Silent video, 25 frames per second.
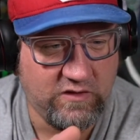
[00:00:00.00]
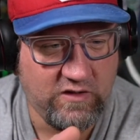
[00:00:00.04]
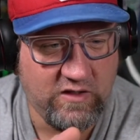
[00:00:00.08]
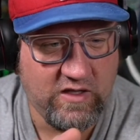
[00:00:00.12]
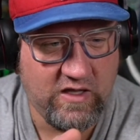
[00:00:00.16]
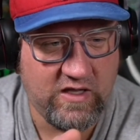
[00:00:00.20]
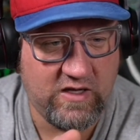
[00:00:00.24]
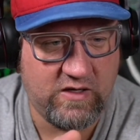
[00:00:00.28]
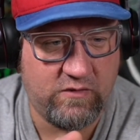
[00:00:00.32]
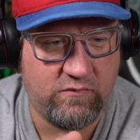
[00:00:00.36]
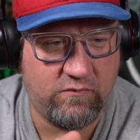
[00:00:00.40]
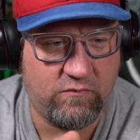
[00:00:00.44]

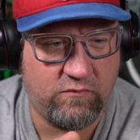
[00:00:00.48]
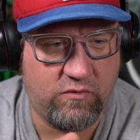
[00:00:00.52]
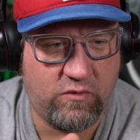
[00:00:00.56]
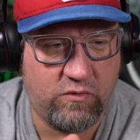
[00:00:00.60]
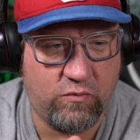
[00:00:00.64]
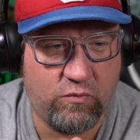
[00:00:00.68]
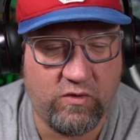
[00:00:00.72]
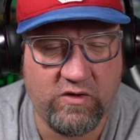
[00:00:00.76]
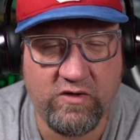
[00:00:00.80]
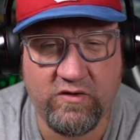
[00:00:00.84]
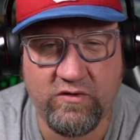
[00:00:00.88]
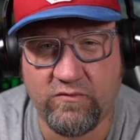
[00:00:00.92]
And
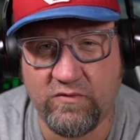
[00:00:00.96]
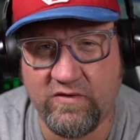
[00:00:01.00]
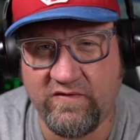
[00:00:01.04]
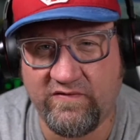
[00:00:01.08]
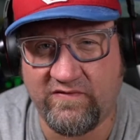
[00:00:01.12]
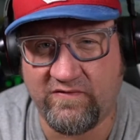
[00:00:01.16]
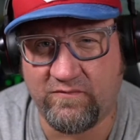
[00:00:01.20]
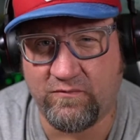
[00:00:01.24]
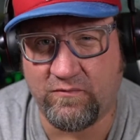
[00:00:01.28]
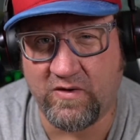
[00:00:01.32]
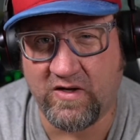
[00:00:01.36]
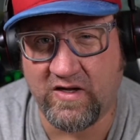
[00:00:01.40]
one of the
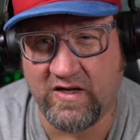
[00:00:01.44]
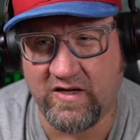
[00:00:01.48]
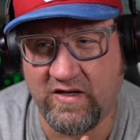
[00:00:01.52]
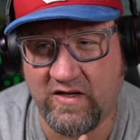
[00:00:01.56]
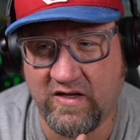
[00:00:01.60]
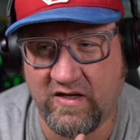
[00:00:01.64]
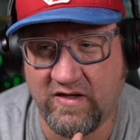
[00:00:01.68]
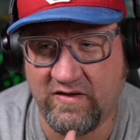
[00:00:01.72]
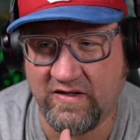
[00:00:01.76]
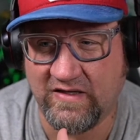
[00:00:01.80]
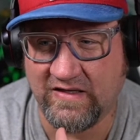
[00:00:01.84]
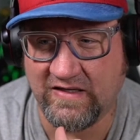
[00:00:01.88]
reasons why
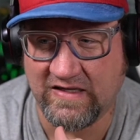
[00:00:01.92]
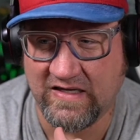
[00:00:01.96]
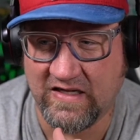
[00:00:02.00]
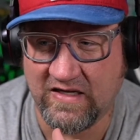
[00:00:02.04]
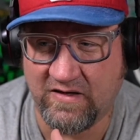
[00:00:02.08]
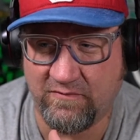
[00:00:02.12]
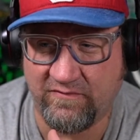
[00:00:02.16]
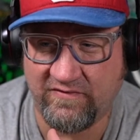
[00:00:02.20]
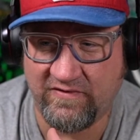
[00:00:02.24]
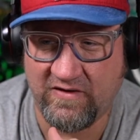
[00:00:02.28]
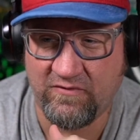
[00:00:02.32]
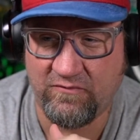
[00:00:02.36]
I didn't get him
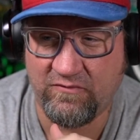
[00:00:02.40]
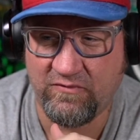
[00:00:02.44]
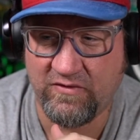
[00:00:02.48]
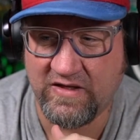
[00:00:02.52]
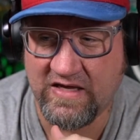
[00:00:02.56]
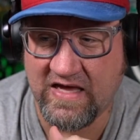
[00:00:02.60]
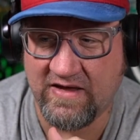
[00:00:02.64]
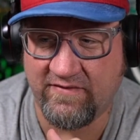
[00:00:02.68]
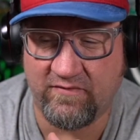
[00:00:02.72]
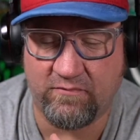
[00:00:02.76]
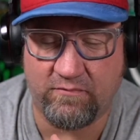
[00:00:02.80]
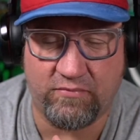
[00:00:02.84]
is I don't really
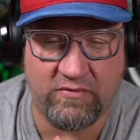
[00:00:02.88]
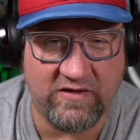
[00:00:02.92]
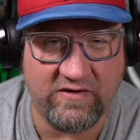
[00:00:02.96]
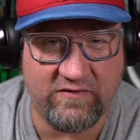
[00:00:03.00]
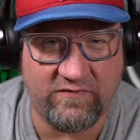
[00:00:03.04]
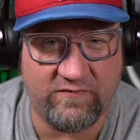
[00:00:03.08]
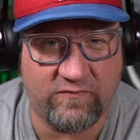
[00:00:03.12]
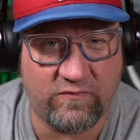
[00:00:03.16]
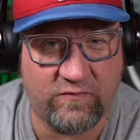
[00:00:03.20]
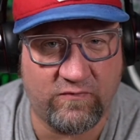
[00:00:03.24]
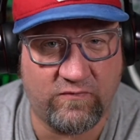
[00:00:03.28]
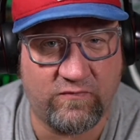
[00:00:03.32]
have a place
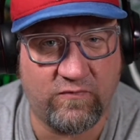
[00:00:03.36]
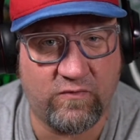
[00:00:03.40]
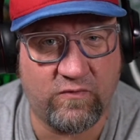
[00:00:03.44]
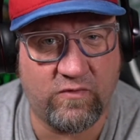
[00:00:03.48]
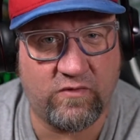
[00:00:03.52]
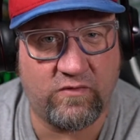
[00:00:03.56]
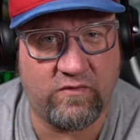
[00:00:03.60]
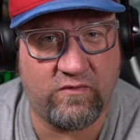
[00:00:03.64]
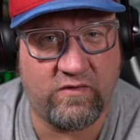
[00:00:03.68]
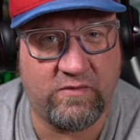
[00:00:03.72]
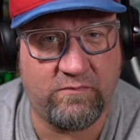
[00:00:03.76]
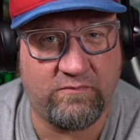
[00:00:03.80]
for
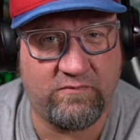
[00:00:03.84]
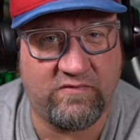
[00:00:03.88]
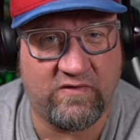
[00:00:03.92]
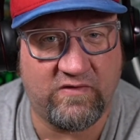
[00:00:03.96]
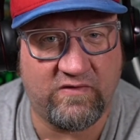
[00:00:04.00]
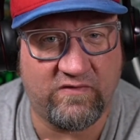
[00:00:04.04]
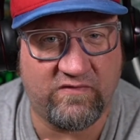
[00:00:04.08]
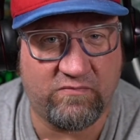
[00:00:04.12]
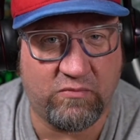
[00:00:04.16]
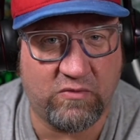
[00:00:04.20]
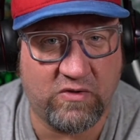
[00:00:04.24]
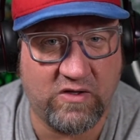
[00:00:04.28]
him to
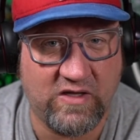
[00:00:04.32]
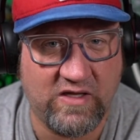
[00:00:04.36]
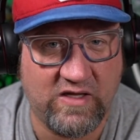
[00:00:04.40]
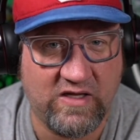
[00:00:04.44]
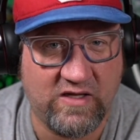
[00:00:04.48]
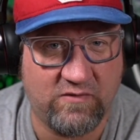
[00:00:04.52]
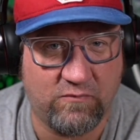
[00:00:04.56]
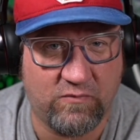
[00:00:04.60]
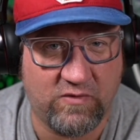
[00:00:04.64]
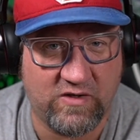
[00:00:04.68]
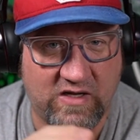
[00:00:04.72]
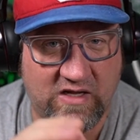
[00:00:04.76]
display.
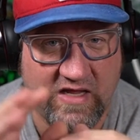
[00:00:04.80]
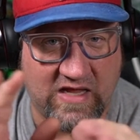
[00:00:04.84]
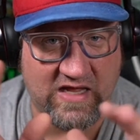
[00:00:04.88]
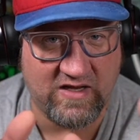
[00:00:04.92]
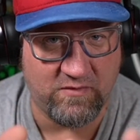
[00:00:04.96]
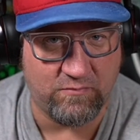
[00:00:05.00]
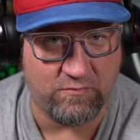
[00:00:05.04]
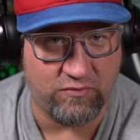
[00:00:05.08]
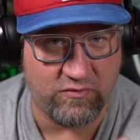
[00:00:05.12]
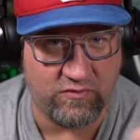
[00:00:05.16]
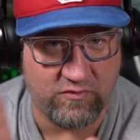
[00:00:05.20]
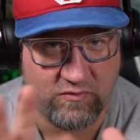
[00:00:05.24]
And when I had to
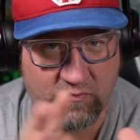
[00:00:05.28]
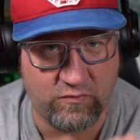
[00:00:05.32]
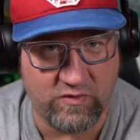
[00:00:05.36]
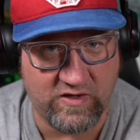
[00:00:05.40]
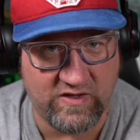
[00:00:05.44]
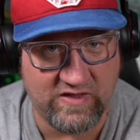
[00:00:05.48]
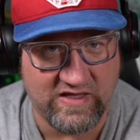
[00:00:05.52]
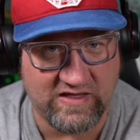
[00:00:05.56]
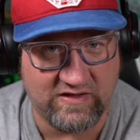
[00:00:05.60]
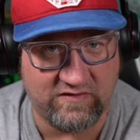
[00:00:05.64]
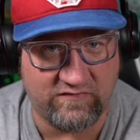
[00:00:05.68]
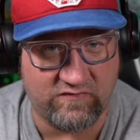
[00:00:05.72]
put away
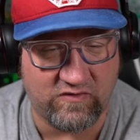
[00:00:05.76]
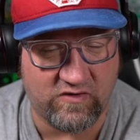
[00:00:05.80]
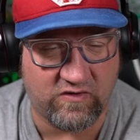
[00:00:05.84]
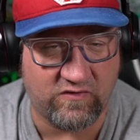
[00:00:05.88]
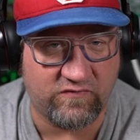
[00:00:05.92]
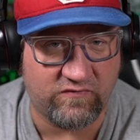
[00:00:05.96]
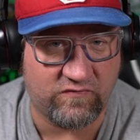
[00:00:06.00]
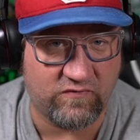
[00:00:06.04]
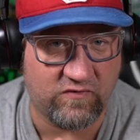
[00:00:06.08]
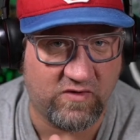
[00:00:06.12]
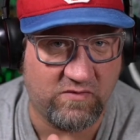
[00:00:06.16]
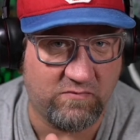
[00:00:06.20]
that
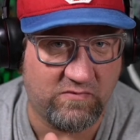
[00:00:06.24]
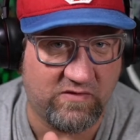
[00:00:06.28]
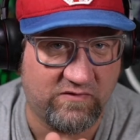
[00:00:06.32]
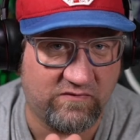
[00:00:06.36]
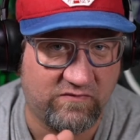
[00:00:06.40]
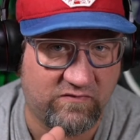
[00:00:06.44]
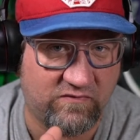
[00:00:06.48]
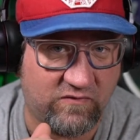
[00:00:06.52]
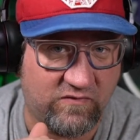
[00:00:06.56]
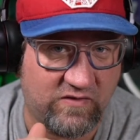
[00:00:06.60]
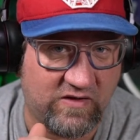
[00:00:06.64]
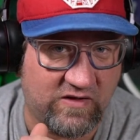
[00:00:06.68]
Starscream, that
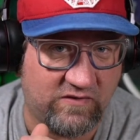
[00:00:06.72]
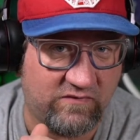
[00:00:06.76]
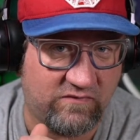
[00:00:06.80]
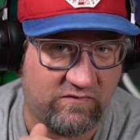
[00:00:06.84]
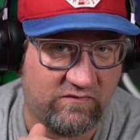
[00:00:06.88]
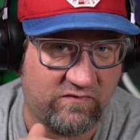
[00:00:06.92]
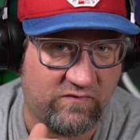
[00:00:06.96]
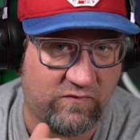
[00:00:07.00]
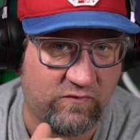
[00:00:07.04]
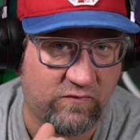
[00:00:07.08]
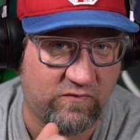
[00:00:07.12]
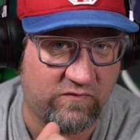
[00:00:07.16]

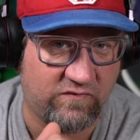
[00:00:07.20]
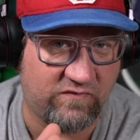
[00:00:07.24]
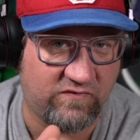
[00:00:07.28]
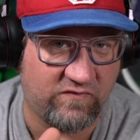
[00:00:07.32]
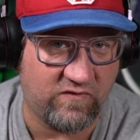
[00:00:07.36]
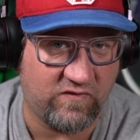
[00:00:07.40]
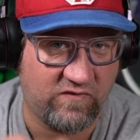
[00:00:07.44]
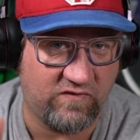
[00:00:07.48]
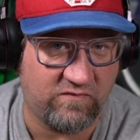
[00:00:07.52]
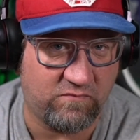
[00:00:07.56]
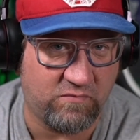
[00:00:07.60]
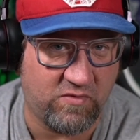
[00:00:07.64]
Studio
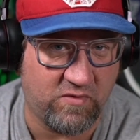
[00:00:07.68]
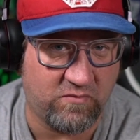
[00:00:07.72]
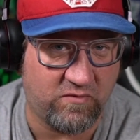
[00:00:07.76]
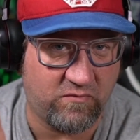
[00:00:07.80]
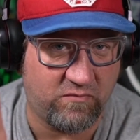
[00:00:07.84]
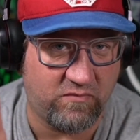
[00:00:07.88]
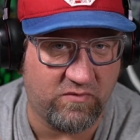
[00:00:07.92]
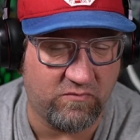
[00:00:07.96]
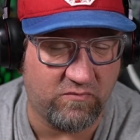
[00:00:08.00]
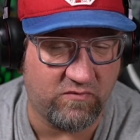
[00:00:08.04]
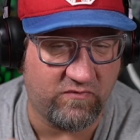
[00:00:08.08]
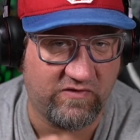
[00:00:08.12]
Series
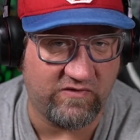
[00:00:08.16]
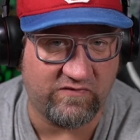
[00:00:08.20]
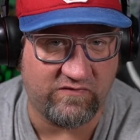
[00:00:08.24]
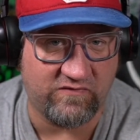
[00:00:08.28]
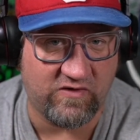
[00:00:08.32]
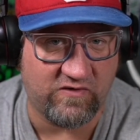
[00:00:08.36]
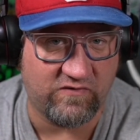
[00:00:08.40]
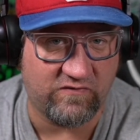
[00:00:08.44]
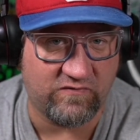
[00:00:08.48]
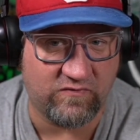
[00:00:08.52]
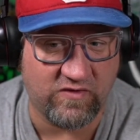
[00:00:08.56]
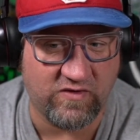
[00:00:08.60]
Bumblebee movie
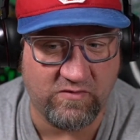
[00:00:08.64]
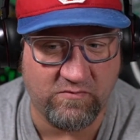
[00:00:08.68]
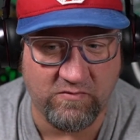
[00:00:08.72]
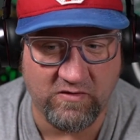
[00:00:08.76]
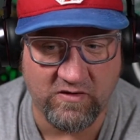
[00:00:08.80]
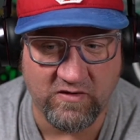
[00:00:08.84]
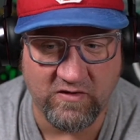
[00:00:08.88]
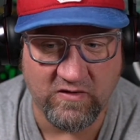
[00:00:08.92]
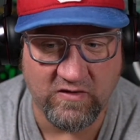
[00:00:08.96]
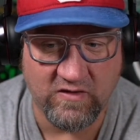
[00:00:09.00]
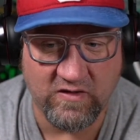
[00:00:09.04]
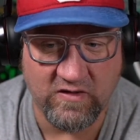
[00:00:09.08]
Starscream,
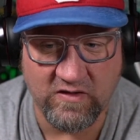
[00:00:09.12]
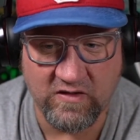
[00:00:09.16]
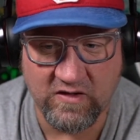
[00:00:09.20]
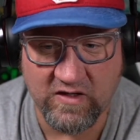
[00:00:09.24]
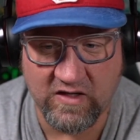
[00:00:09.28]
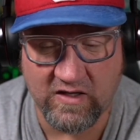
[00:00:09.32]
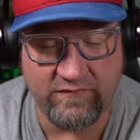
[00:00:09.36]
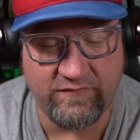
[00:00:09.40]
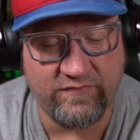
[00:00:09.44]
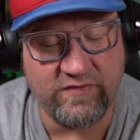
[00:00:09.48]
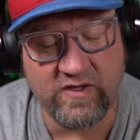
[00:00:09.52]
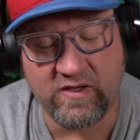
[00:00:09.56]

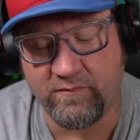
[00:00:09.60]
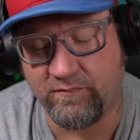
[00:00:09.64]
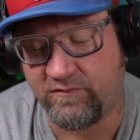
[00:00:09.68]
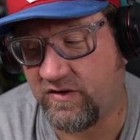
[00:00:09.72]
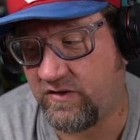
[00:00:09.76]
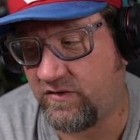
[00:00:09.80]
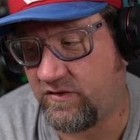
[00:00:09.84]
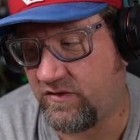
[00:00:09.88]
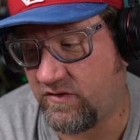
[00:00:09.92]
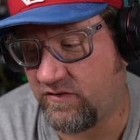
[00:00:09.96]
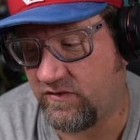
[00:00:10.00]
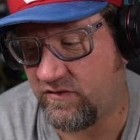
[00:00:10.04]
I'm
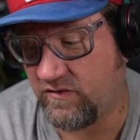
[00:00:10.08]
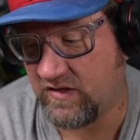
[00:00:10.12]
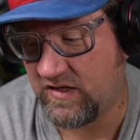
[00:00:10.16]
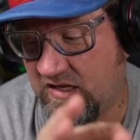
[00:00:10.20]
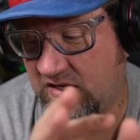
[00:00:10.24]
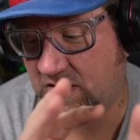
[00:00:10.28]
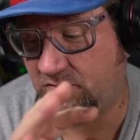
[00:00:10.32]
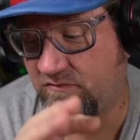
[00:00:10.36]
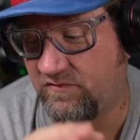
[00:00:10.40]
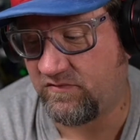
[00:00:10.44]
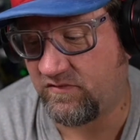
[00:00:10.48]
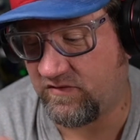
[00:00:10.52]
telling you, the
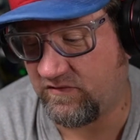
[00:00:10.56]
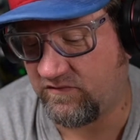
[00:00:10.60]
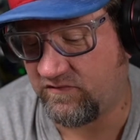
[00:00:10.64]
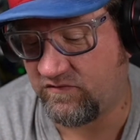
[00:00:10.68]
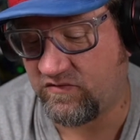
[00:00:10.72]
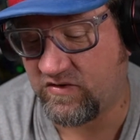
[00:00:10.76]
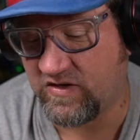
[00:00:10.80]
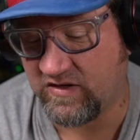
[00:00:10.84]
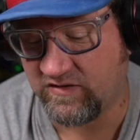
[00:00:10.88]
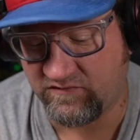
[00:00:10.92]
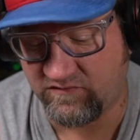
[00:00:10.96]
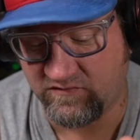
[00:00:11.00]
names of these
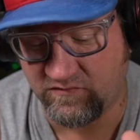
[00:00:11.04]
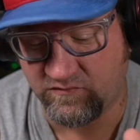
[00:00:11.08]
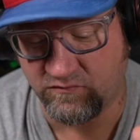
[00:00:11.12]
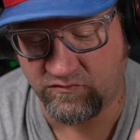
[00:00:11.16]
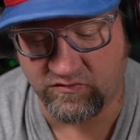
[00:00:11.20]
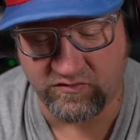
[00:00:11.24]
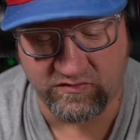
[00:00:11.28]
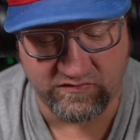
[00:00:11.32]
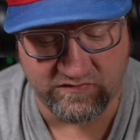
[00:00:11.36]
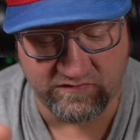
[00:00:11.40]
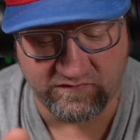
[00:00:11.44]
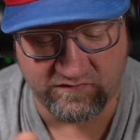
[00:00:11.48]
things to
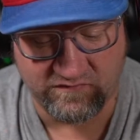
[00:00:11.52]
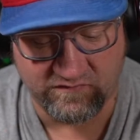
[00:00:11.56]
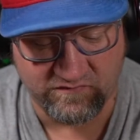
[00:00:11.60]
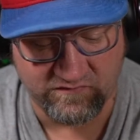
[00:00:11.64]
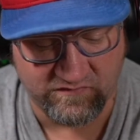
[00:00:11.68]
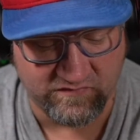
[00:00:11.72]
really just,